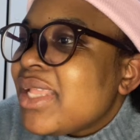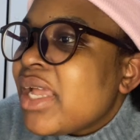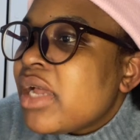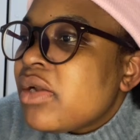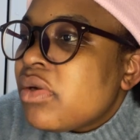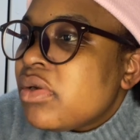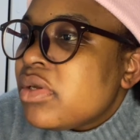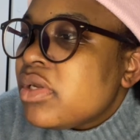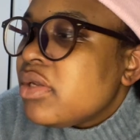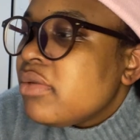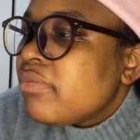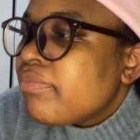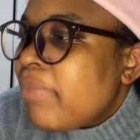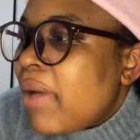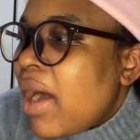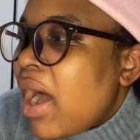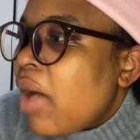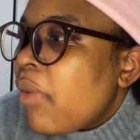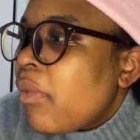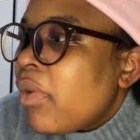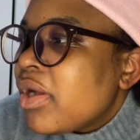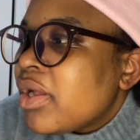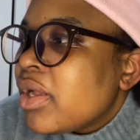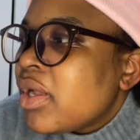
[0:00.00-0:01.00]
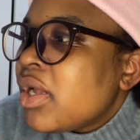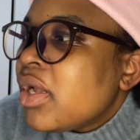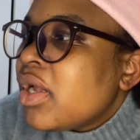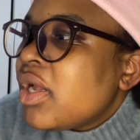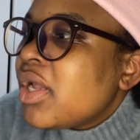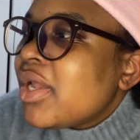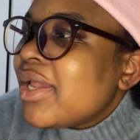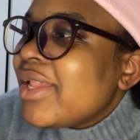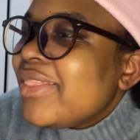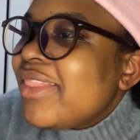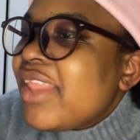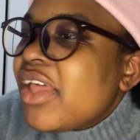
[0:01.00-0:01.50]
they are not in power.
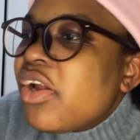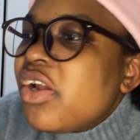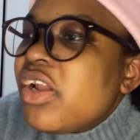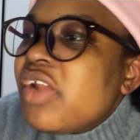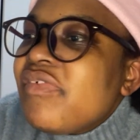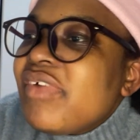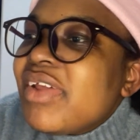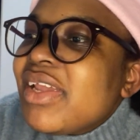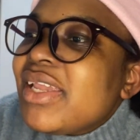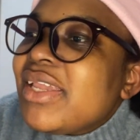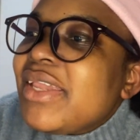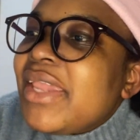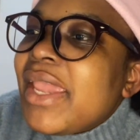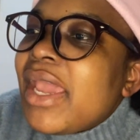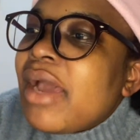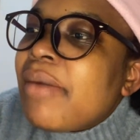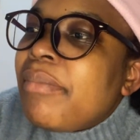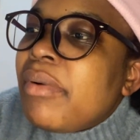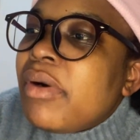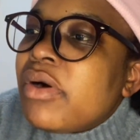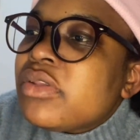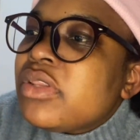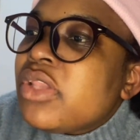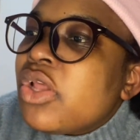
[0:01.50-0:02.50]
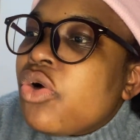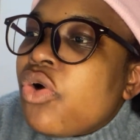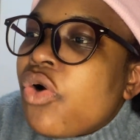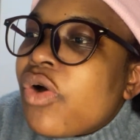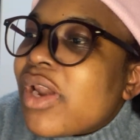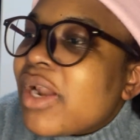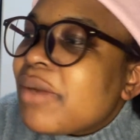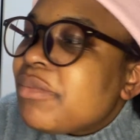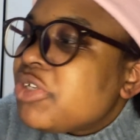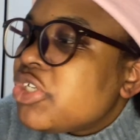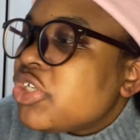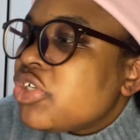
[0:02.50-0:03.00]
They don't even care about the
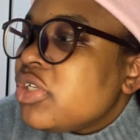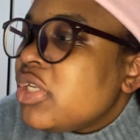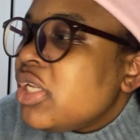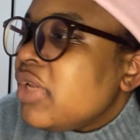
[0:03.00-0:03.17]
corruption.